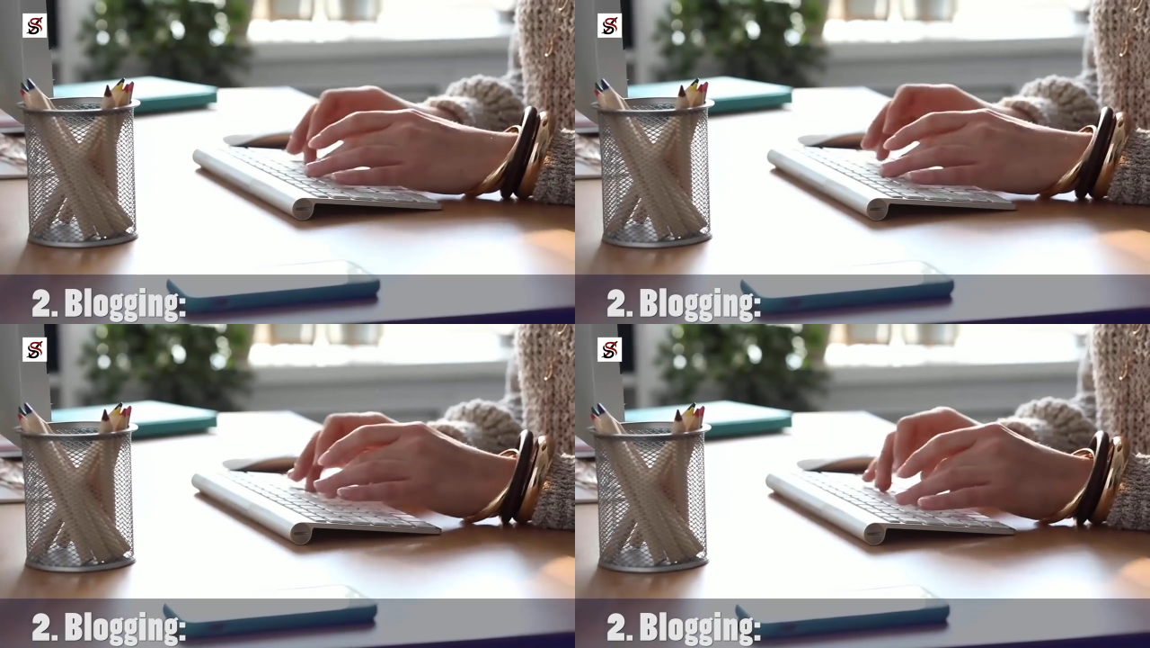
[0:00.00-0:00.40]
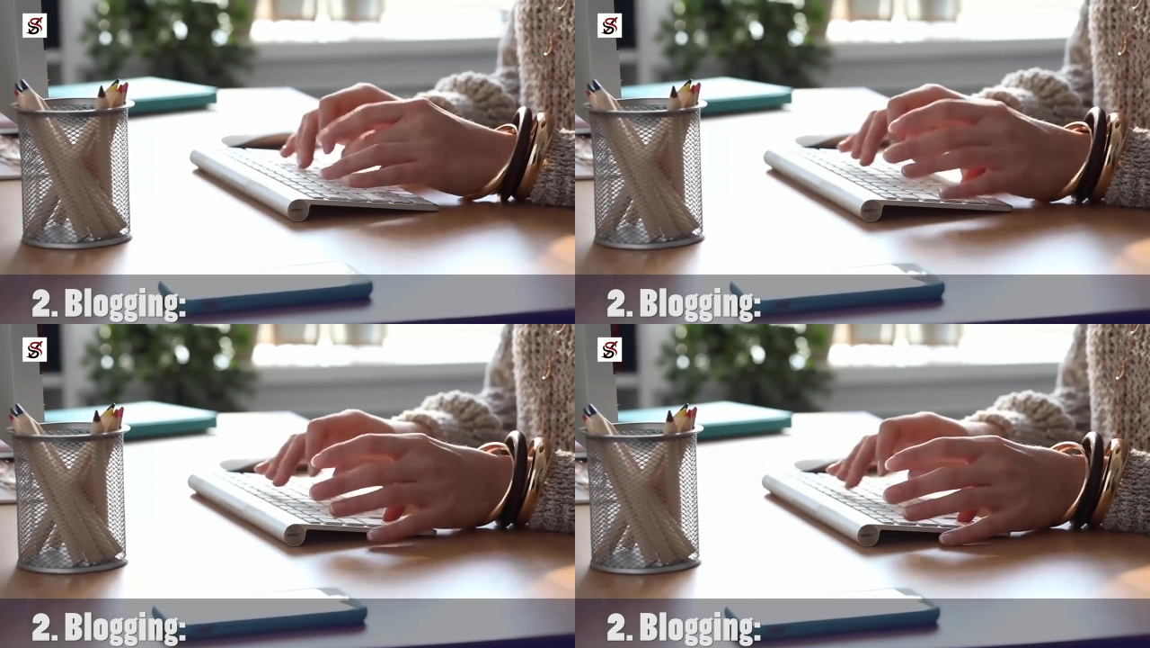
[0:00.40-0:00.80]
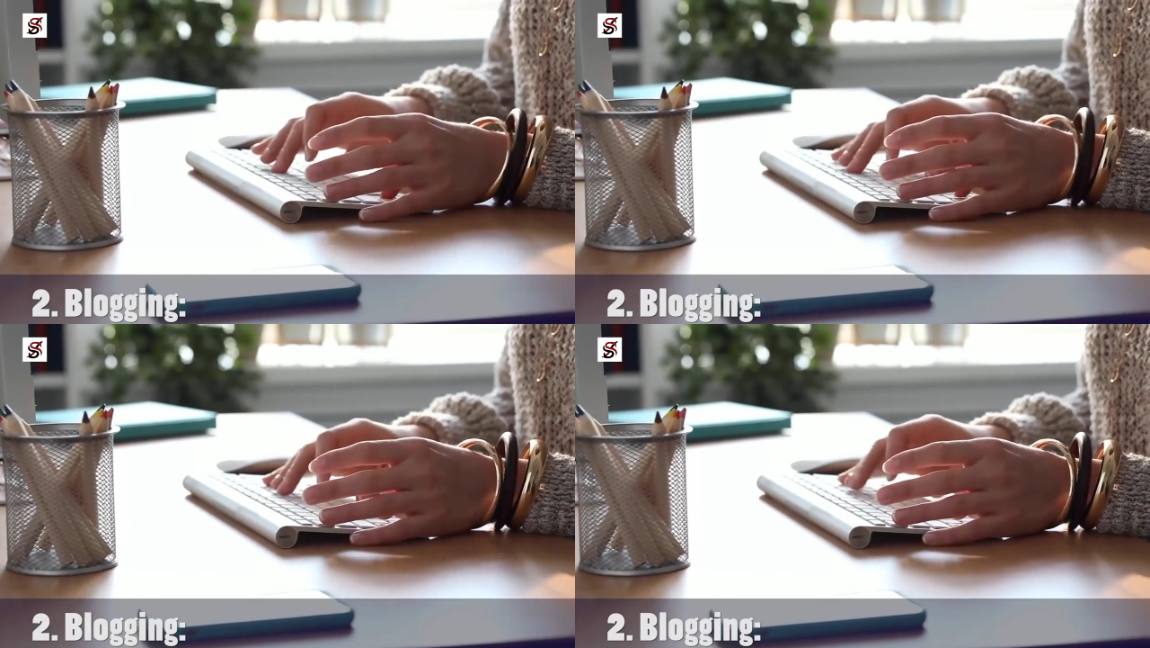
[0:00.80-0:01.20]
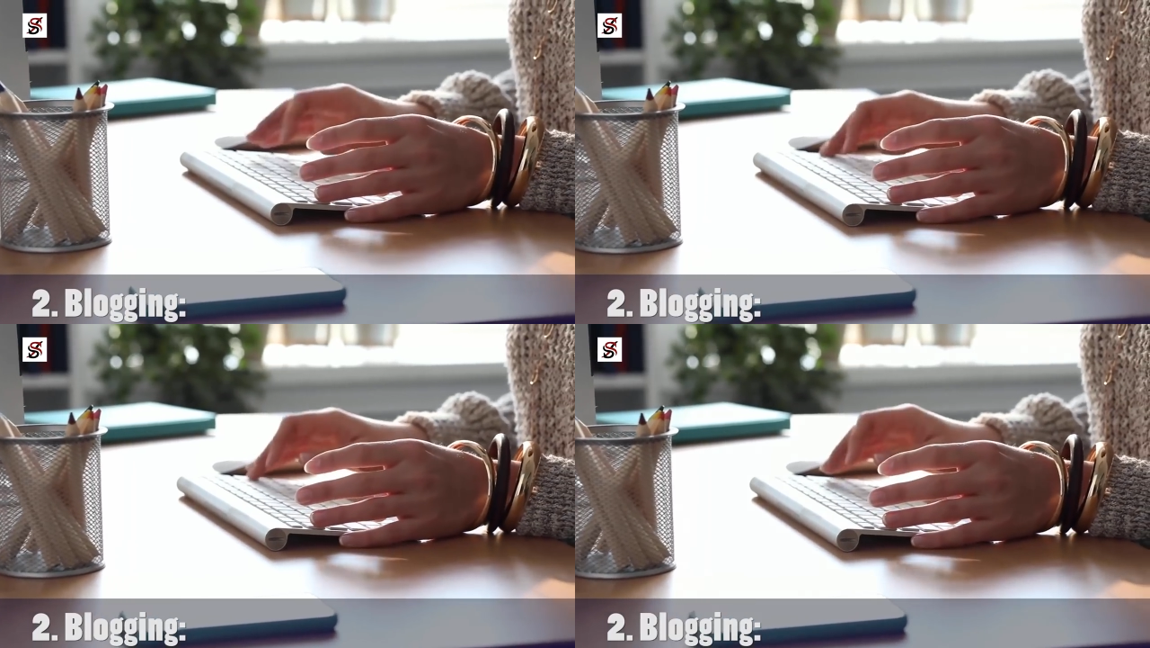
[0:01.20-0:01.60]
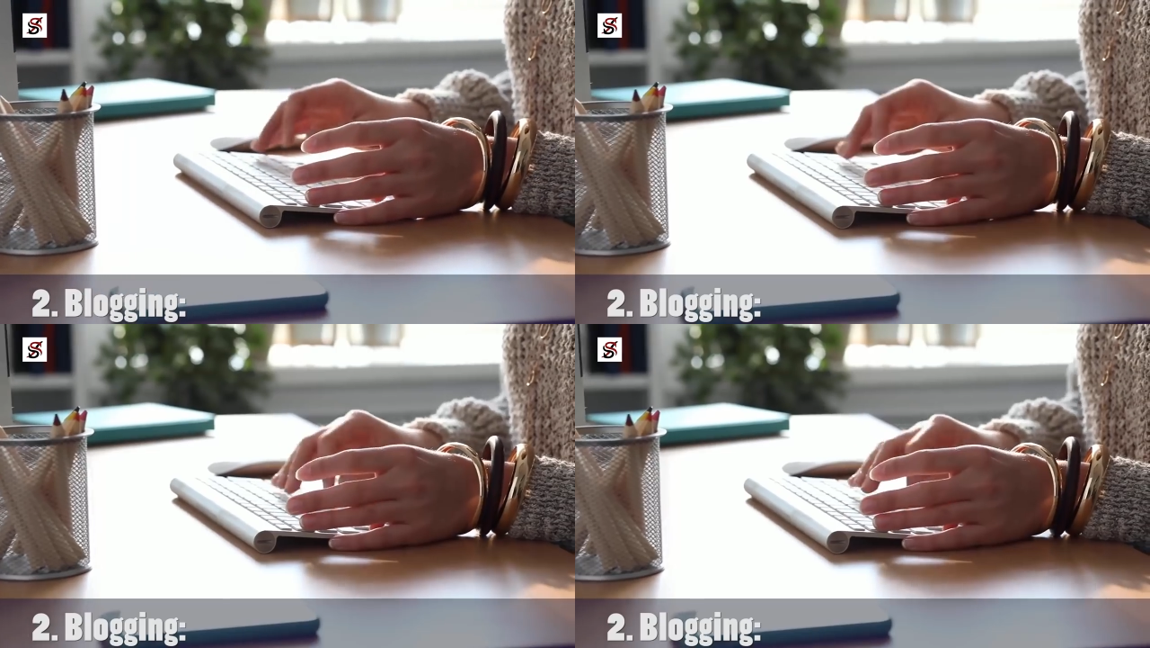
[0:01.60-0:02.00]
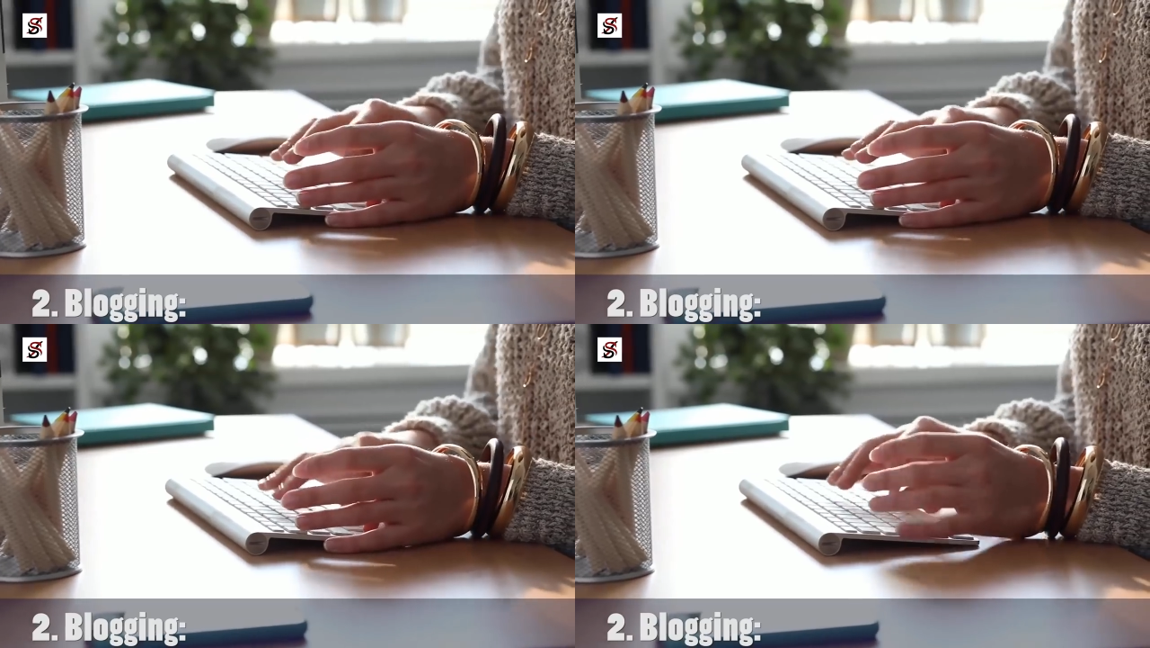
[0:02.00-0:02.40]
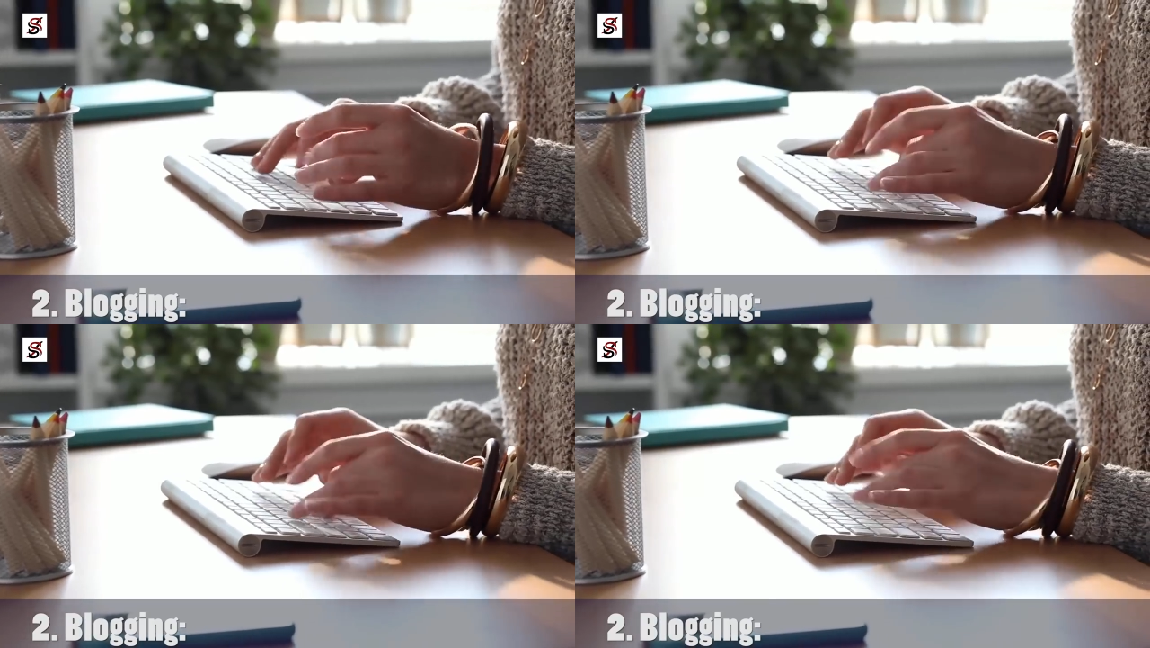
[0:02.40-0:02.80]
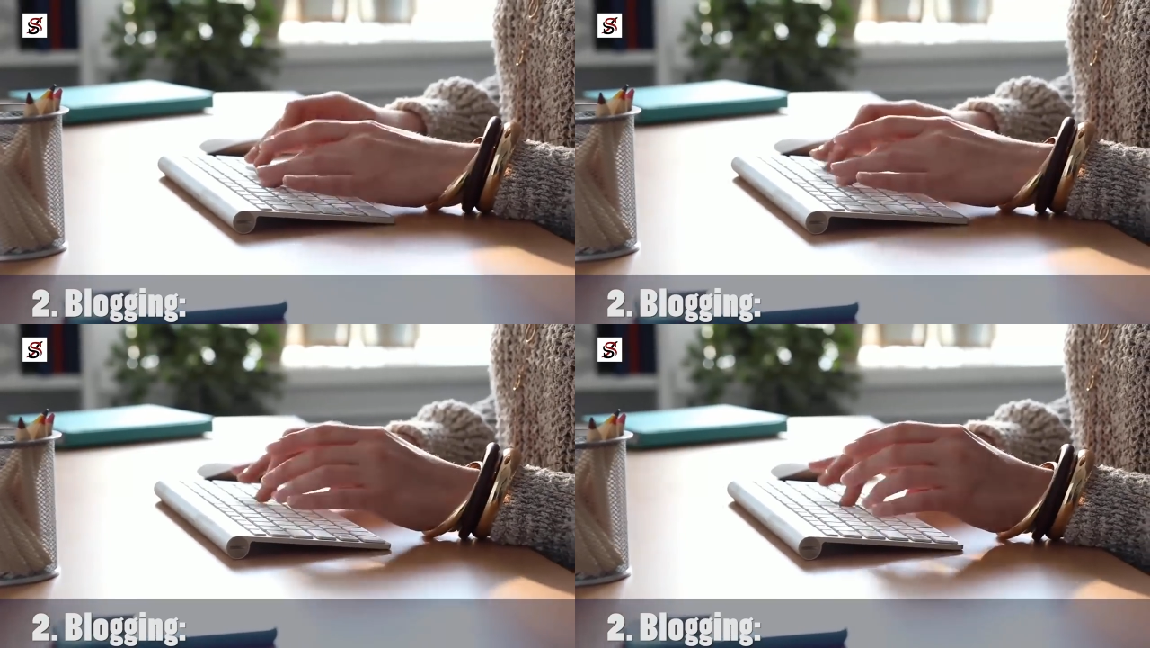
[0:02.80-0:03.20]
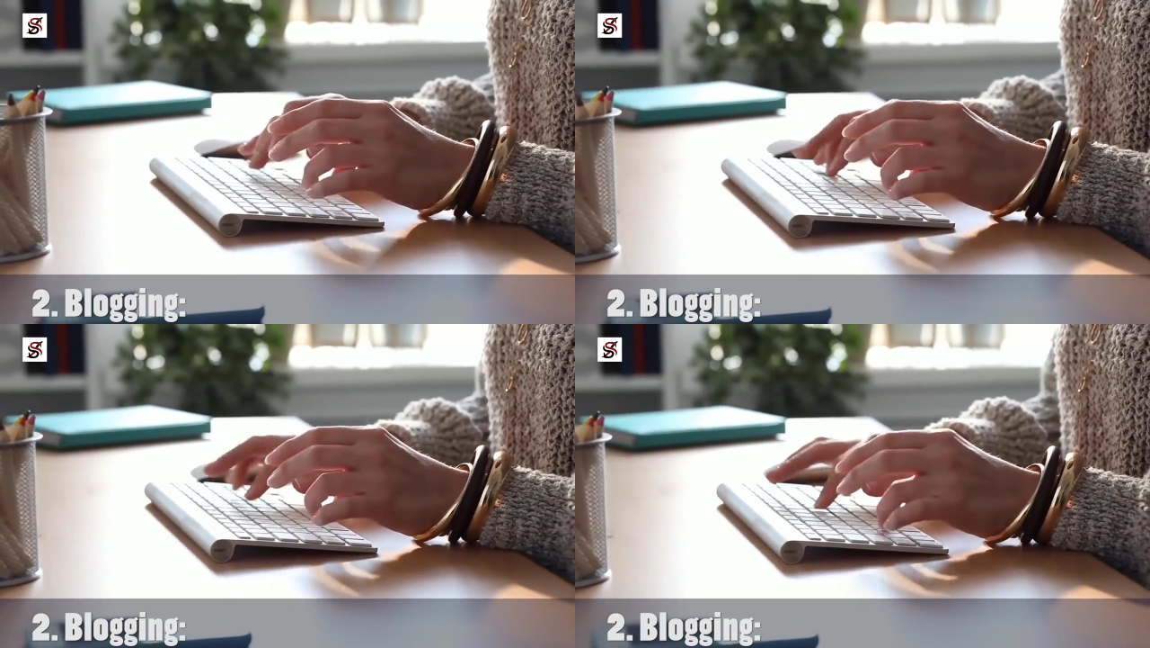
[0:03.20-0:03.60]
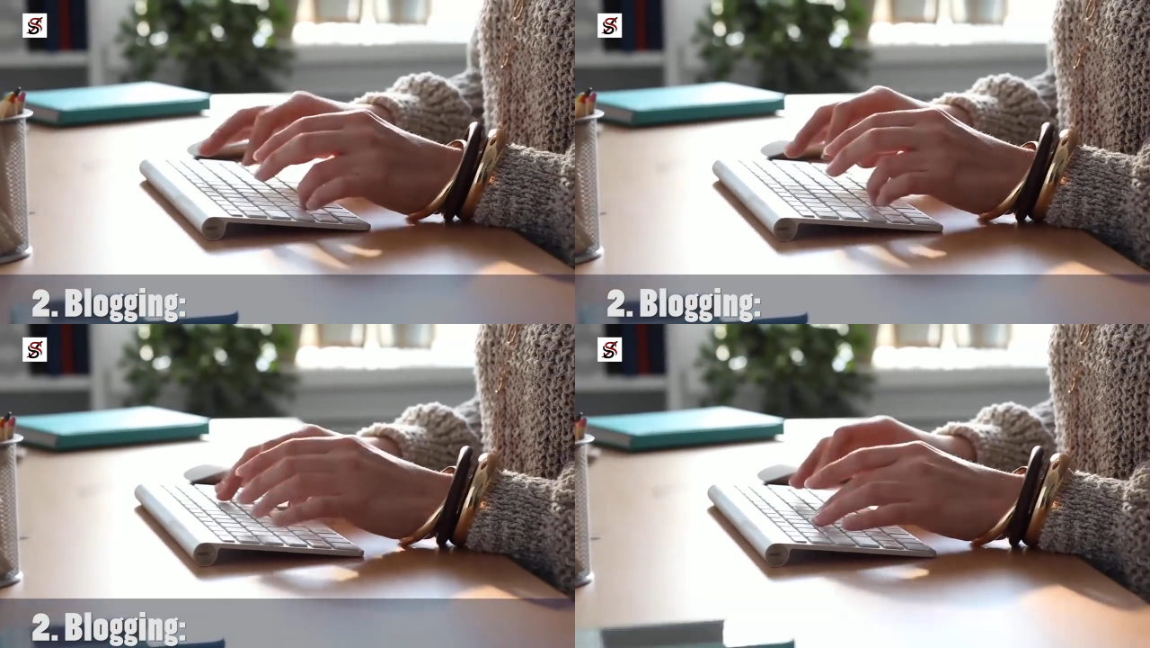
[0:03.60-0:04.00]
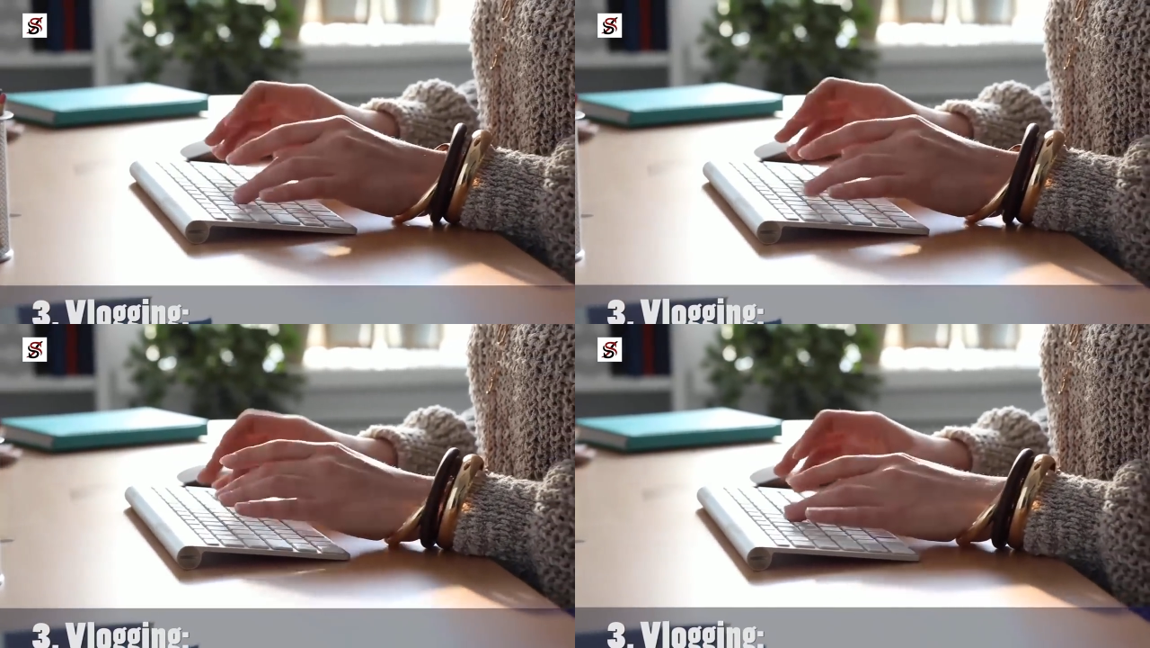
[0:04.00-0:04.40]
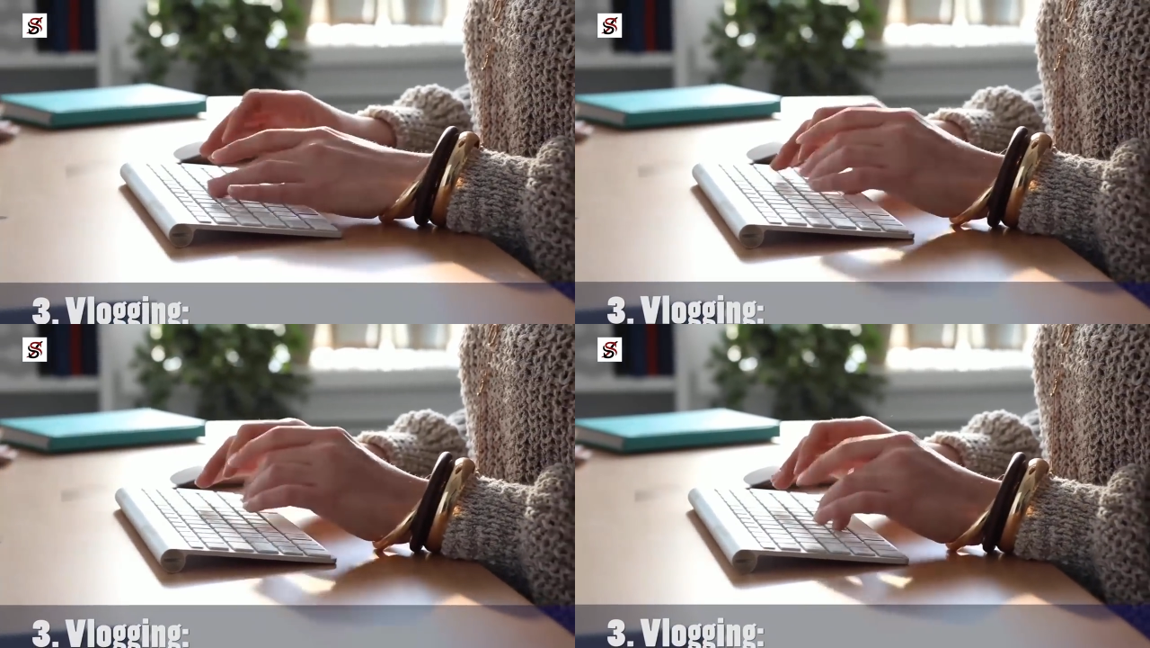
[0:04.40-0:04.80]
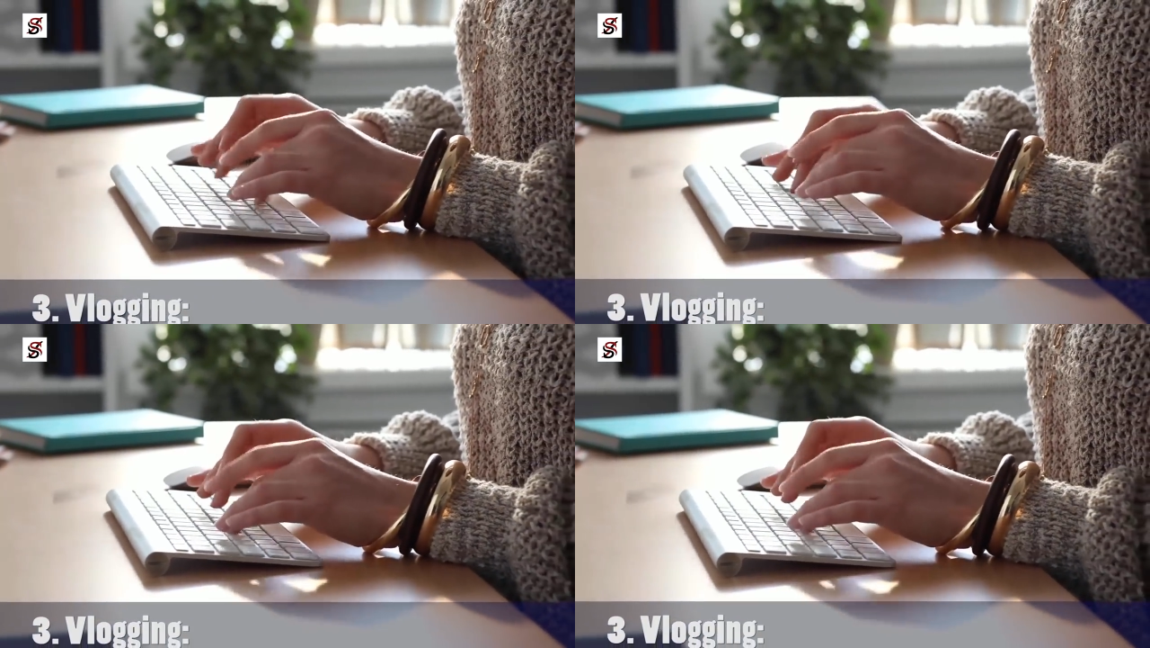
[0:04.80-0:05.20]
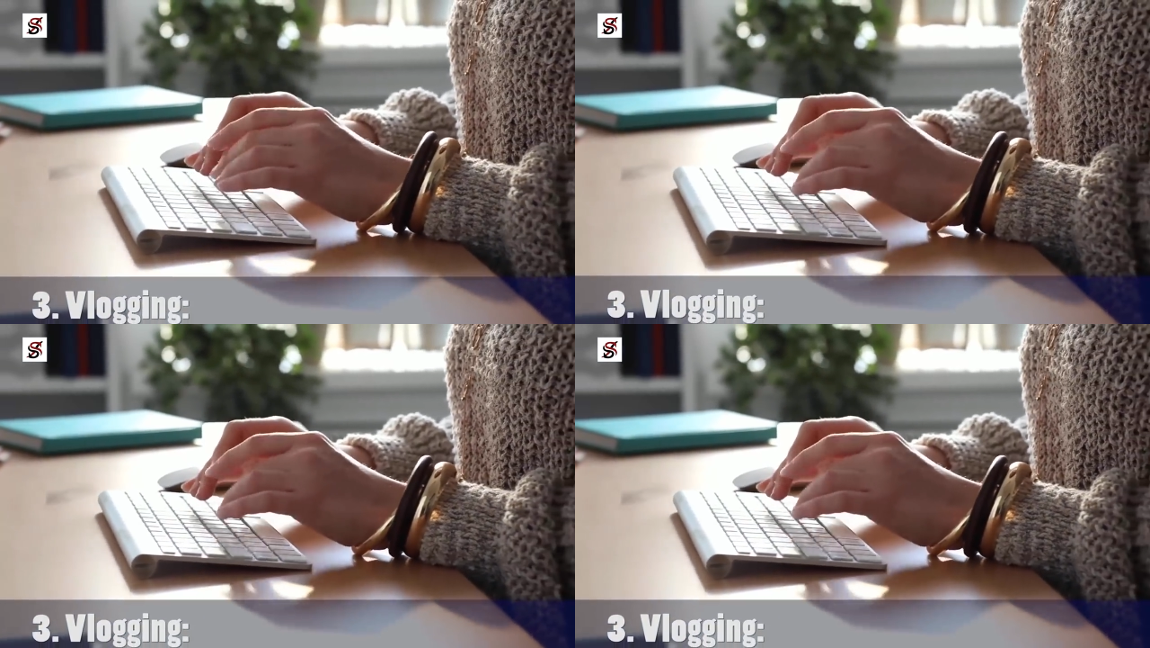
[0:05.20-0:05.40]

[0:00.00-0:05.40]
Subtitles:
No face is visible, so there are no lips to read.